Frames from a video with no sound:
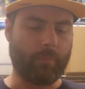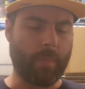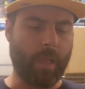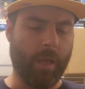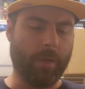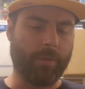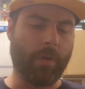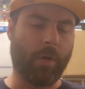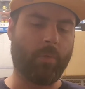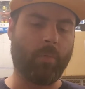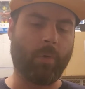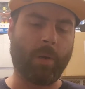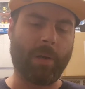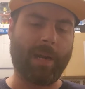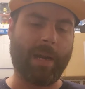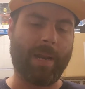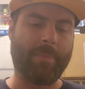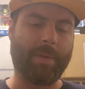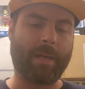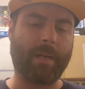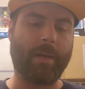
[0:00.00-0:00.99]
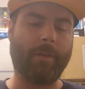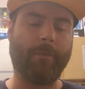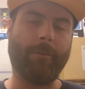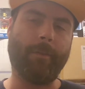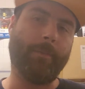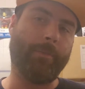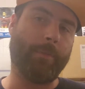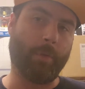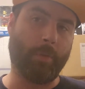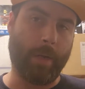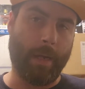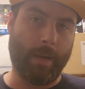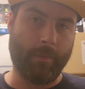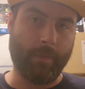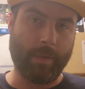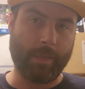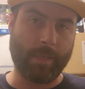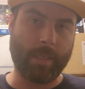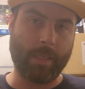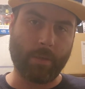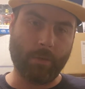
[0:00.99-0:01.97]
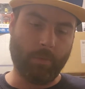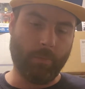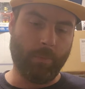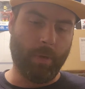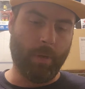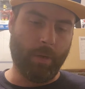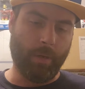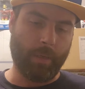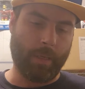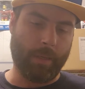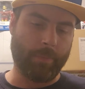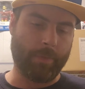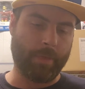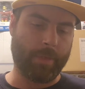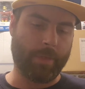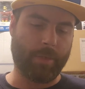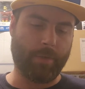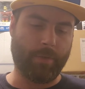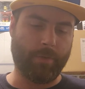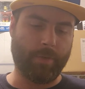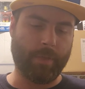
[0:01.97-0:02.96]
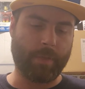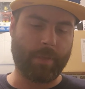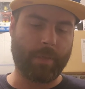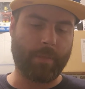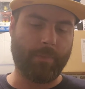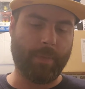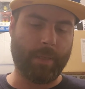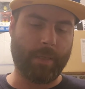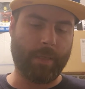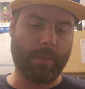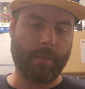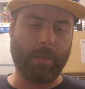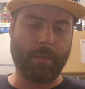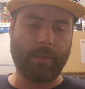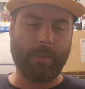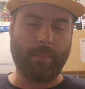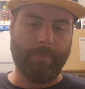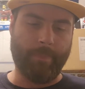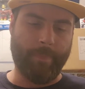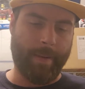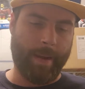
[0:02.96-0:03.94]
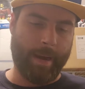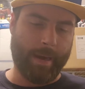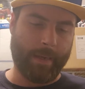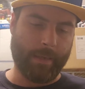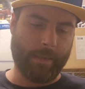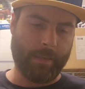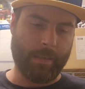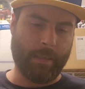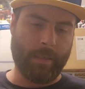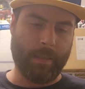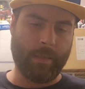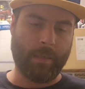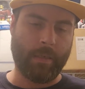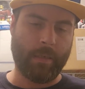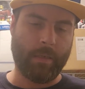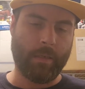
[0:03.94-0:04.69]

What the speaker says: And don't worry, I'm not going to flip through every single book. I'm just doing this because it's a magazine.